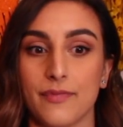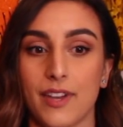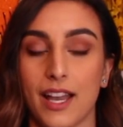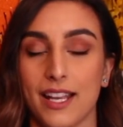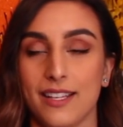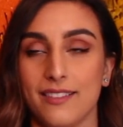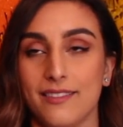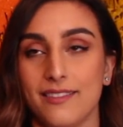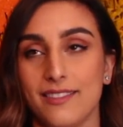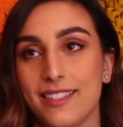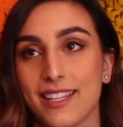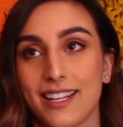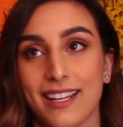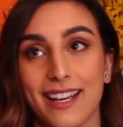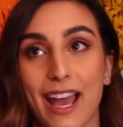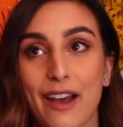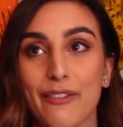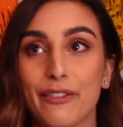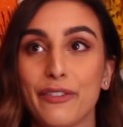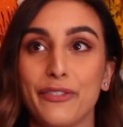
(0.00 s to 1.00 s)
I
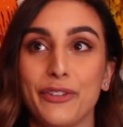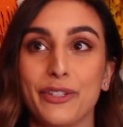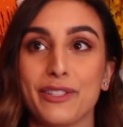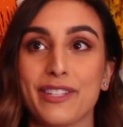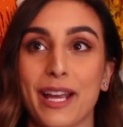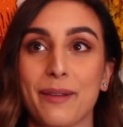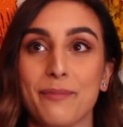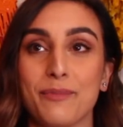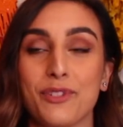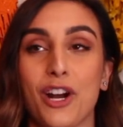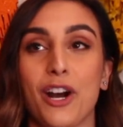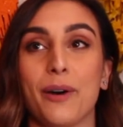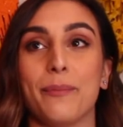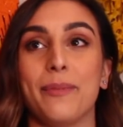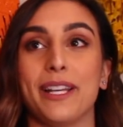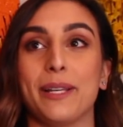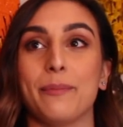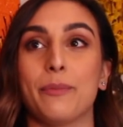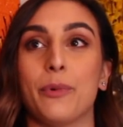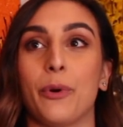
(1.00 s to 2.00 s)
didn't have a full-time
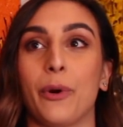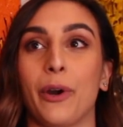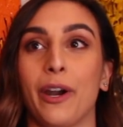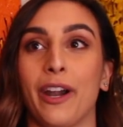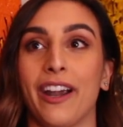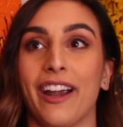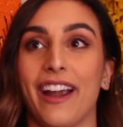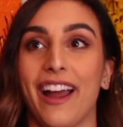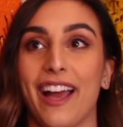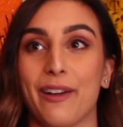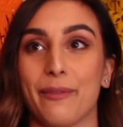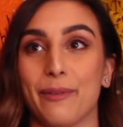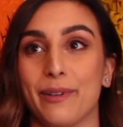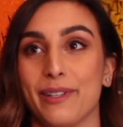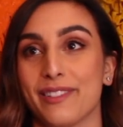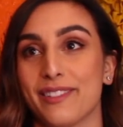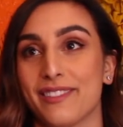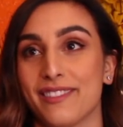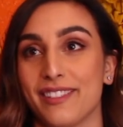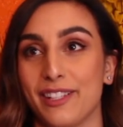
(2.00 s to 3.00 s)
job anymore. I
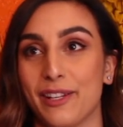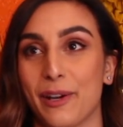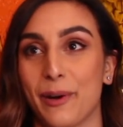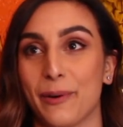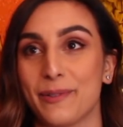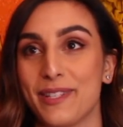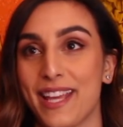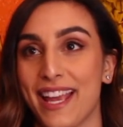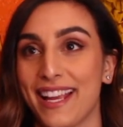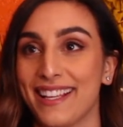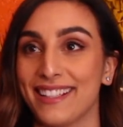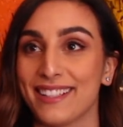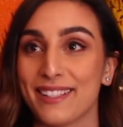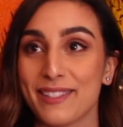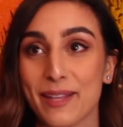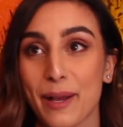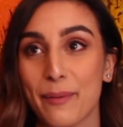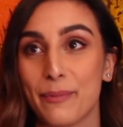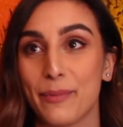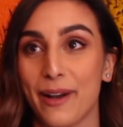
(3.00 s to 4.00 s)
was, taking the
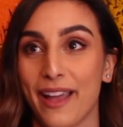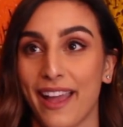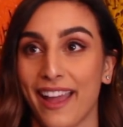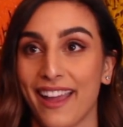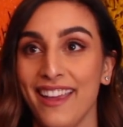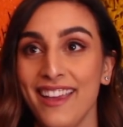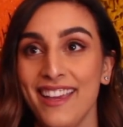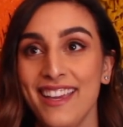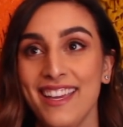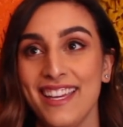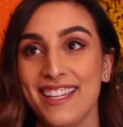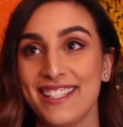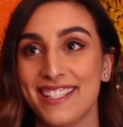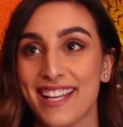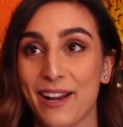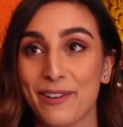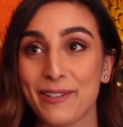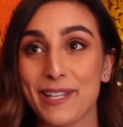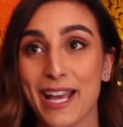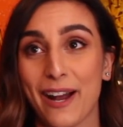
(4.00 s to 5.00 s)
subway
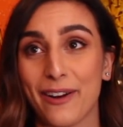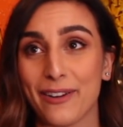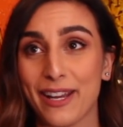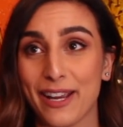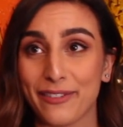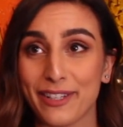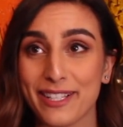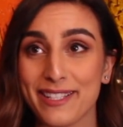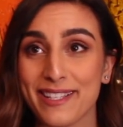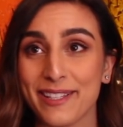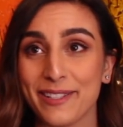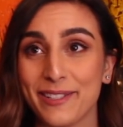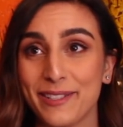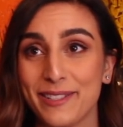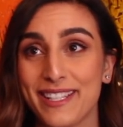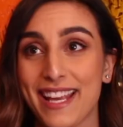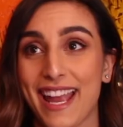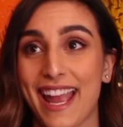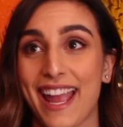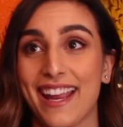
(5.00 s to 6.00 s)
downtown every
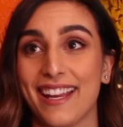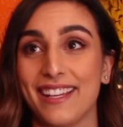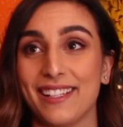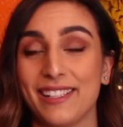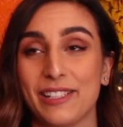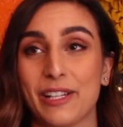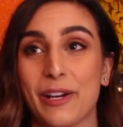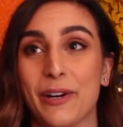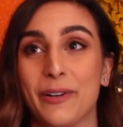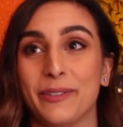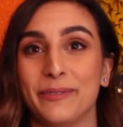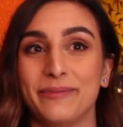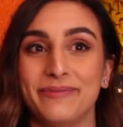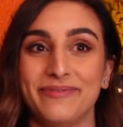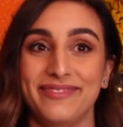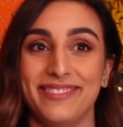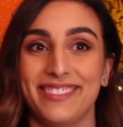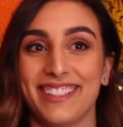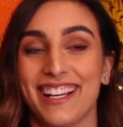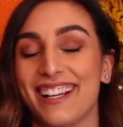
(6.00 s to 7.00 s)
single day,
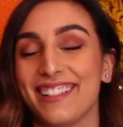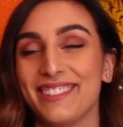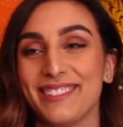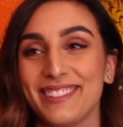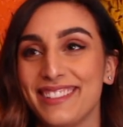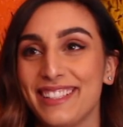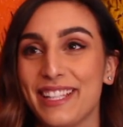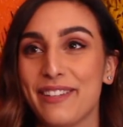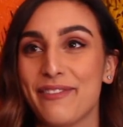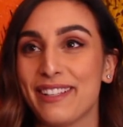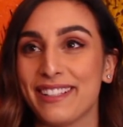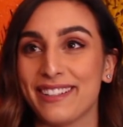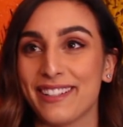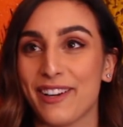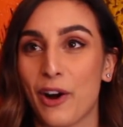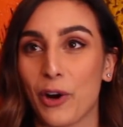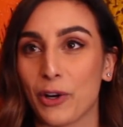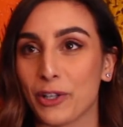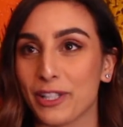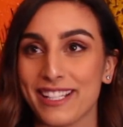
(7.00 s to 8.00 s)
living
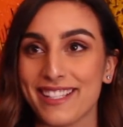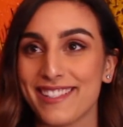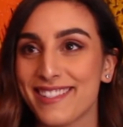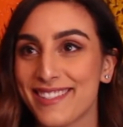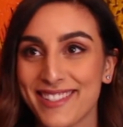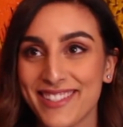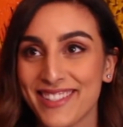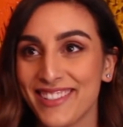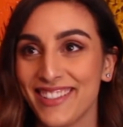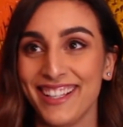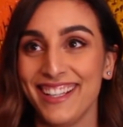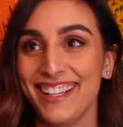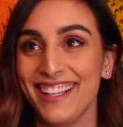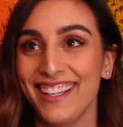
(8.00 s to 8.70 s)
the artist